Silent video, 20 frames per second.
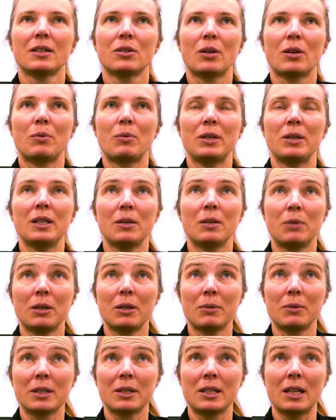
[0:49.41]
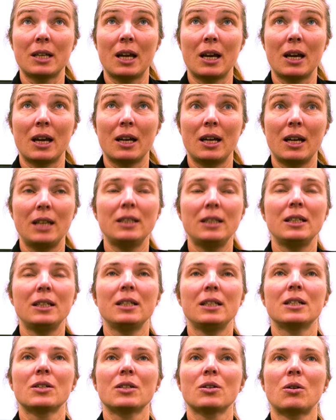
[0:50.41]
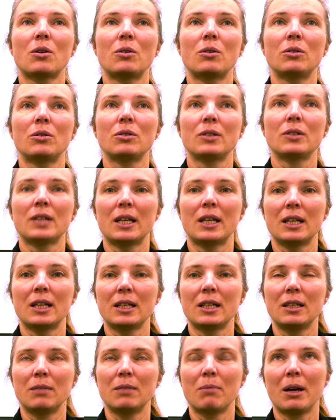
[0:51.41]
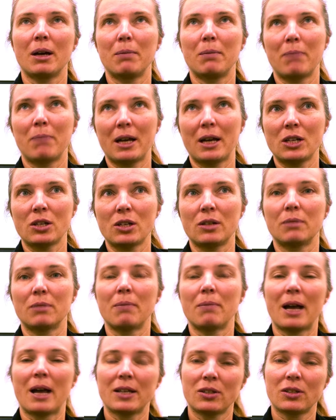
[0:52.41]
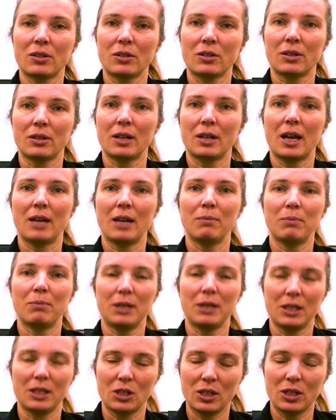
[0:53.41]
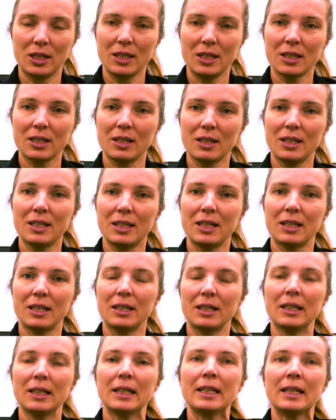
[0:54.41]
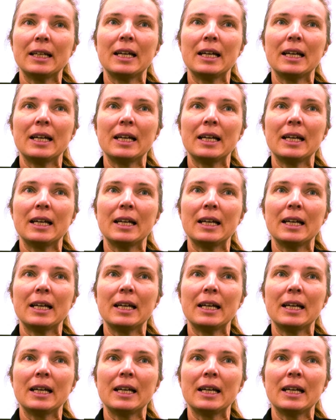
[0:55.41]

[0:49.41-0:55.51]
So I went there when I was 18 years old, and I did my bachelor, master, and PhD studies there.